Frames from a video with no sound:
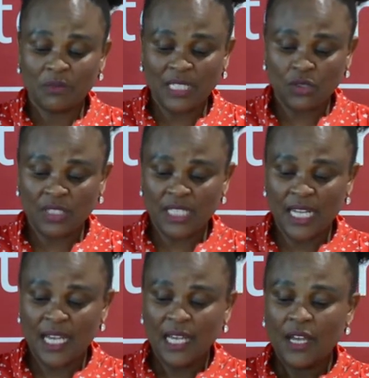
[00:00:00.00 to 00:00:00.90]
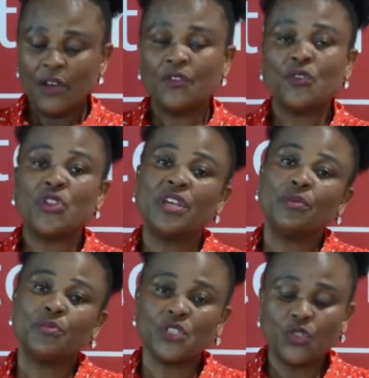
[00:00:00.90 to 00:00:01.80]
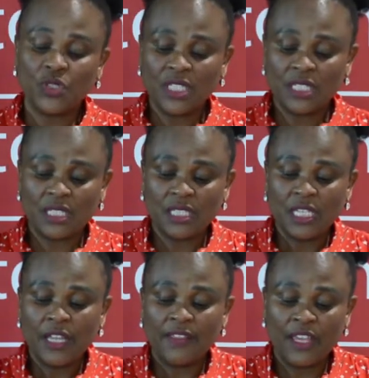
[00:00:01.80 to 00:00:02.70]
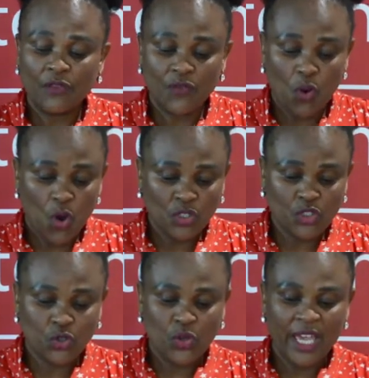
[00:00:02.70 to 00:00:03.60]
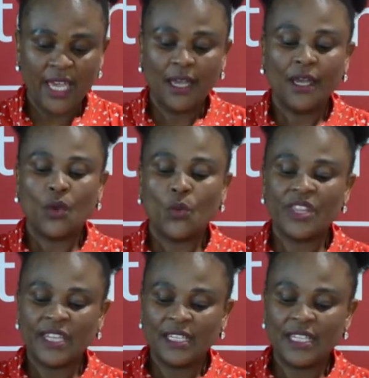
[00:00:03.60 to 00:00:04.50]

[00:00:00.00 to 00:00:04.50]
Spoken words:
Madonsela for the prejudice they've caused to her within